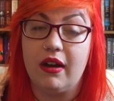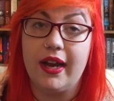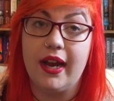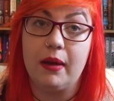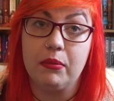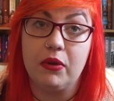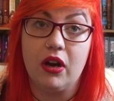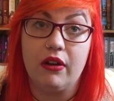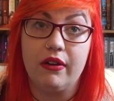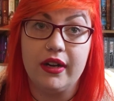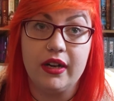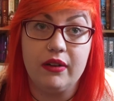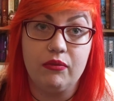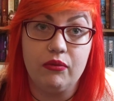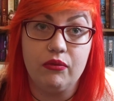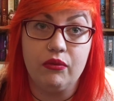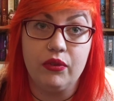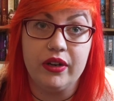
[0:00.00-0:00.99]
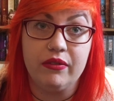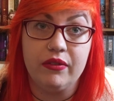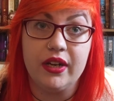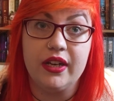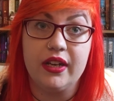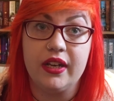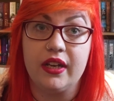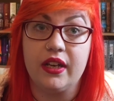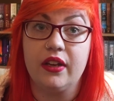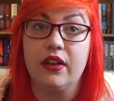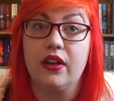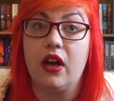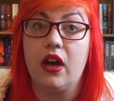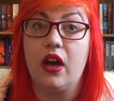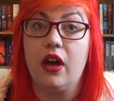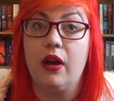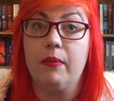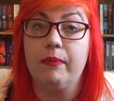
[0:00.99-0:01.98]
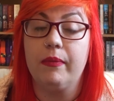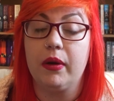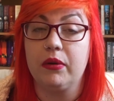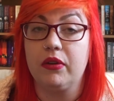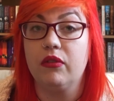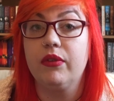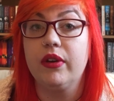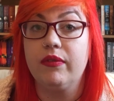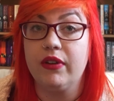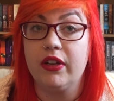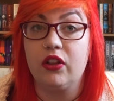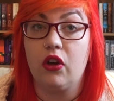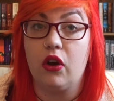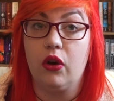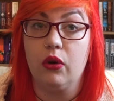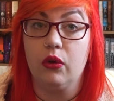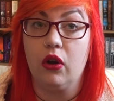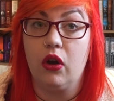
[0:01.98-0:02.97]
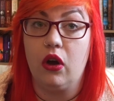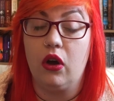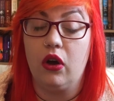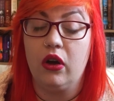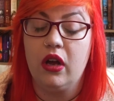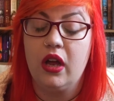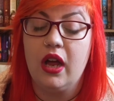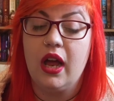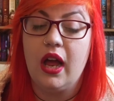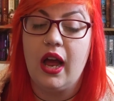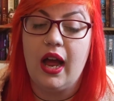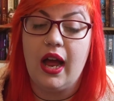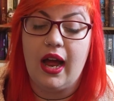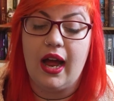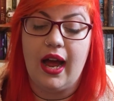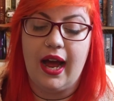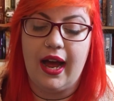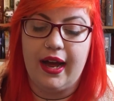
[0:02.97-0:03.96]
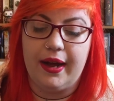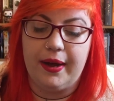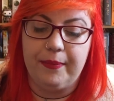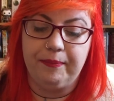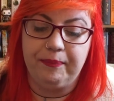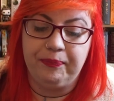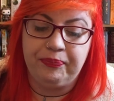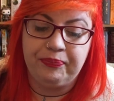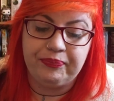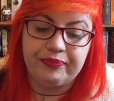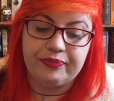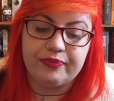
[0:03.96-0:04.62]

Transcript: I am currently rereading, I'm going to reread the whole lot, and